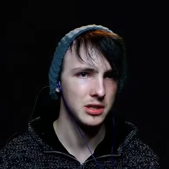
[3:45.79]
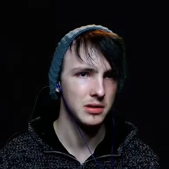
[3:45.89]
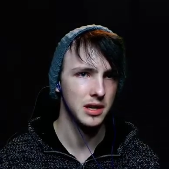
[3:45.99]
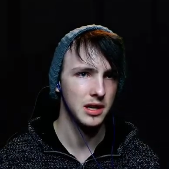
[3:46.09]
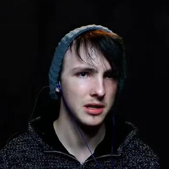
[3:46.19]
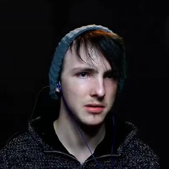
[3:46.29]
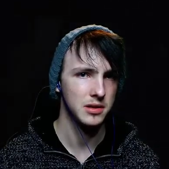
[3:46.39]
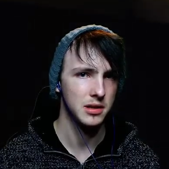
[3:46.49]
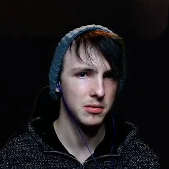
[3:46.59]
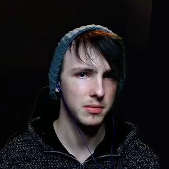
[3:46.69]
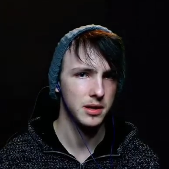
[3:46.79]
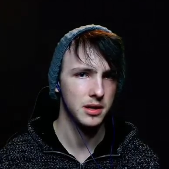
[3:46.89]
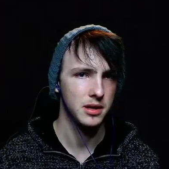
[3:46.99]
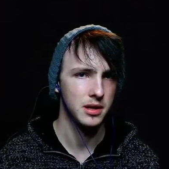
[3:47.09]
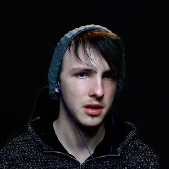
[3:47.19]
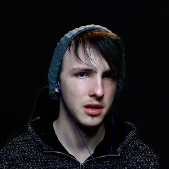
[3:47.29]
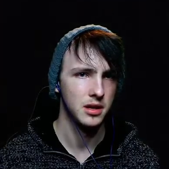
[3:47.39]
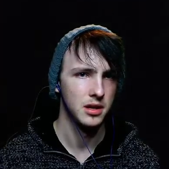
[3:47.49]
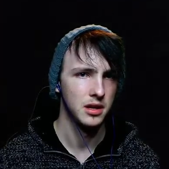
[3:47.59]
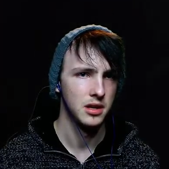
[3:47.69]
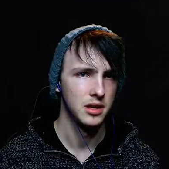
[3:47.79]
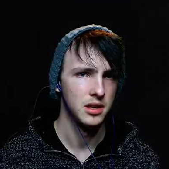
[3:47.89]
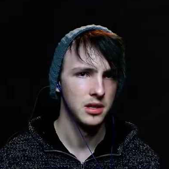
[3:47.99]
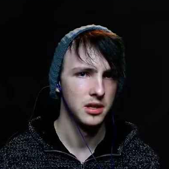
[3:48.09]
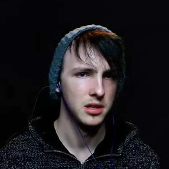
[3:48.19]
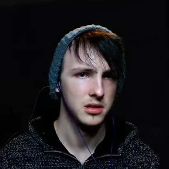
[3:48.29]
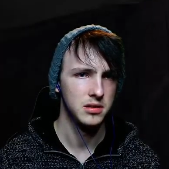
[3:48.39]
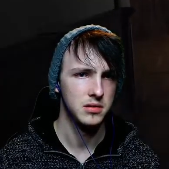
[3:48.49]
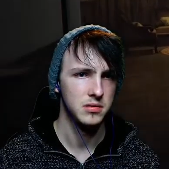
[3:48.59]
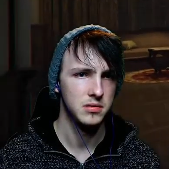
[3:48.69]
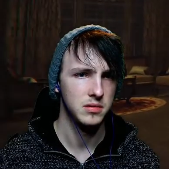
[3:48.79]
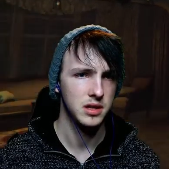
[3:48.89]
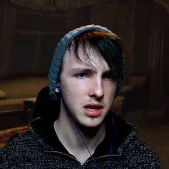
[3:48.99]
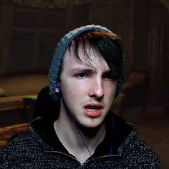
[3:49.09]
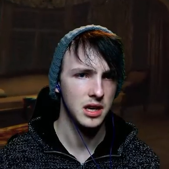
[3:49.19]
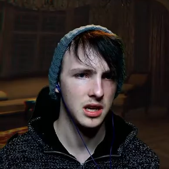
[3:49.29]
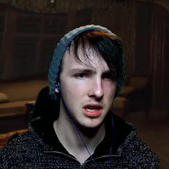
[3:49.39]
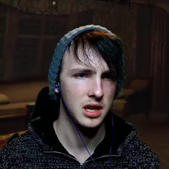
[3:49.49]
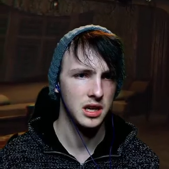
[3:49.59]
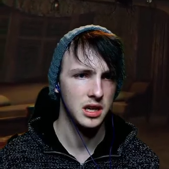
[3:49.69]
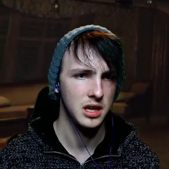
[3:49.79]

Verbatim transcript: Okay, so I can go up here. Okay.